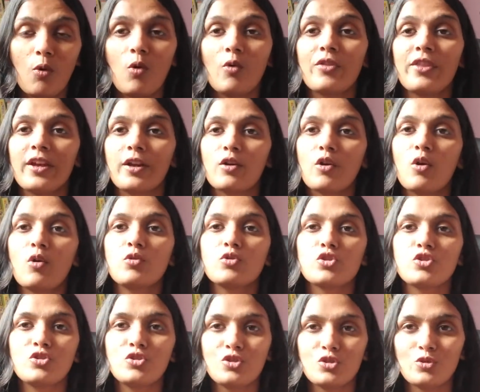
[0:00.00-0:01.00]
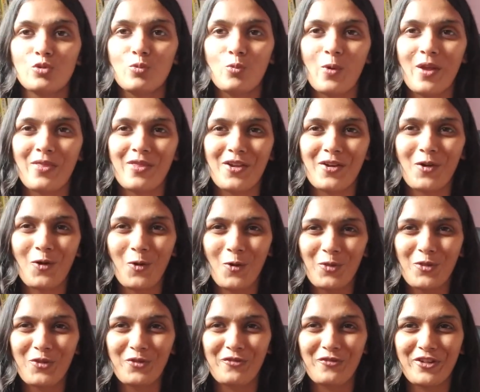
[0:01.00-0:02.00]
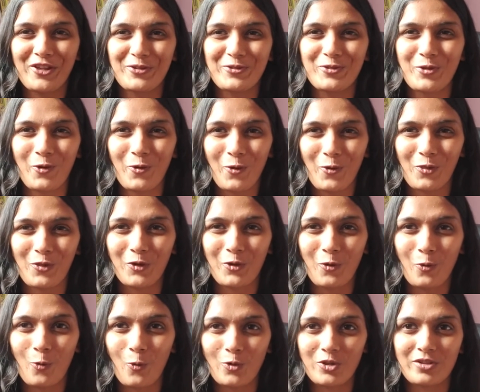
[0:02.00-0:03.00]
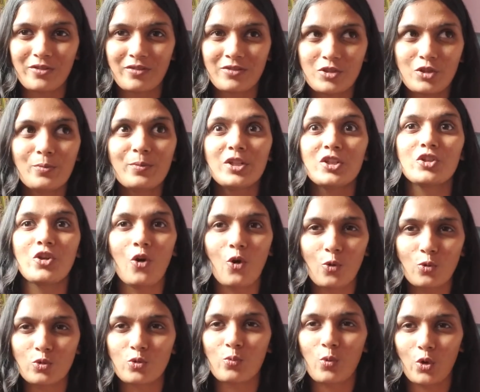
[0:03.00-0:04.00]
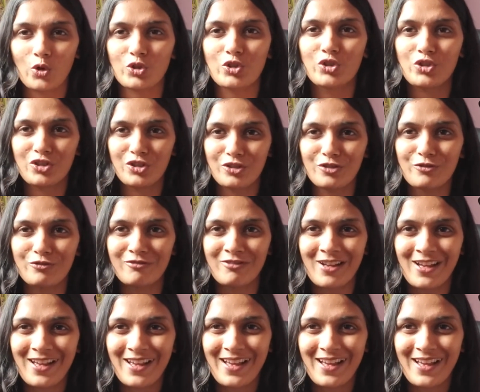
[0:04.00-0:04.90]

or their coach to do when they're on the field or on the court, to be told what to do.